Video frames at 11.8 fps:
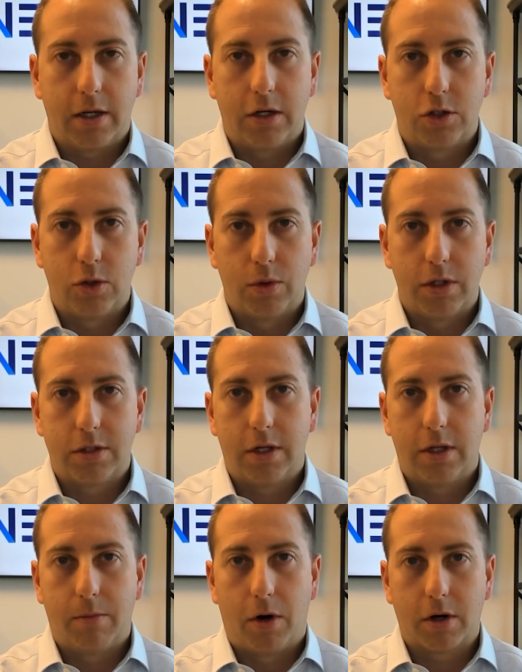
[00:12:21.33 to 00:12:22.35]
issuance
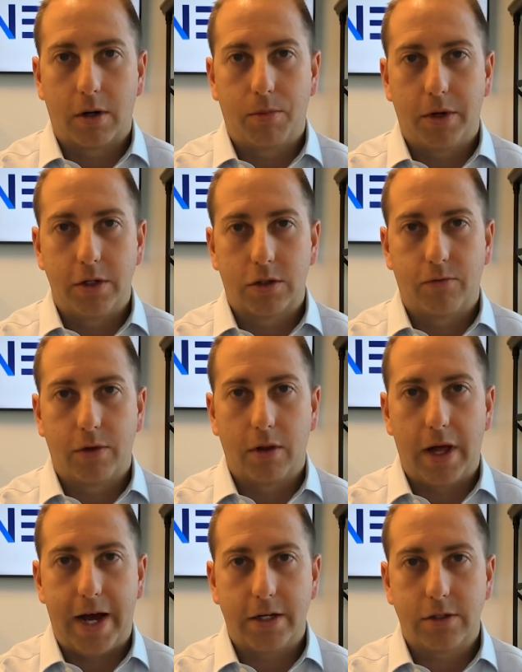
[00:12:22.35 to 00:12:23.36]
in the marketplace over the
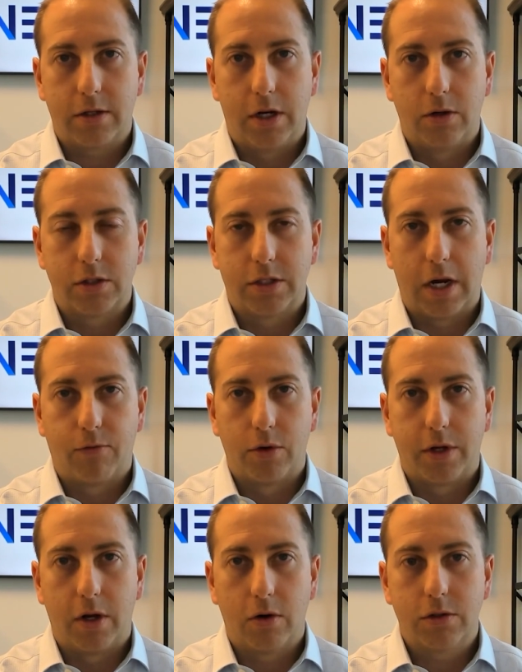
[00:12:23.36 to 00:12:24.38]
last, several
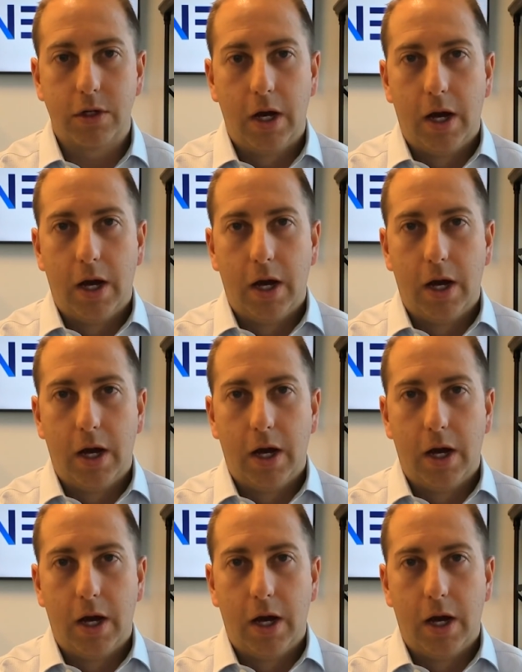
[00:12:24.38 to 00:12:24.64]
years,